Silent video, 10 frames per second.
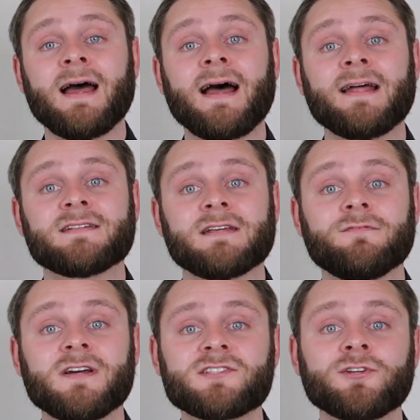and
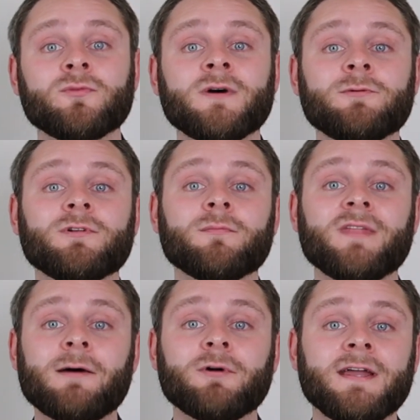investing your money with them
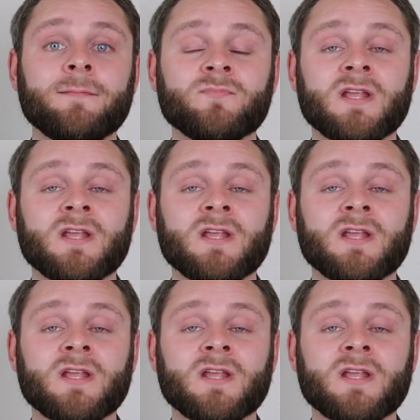that way.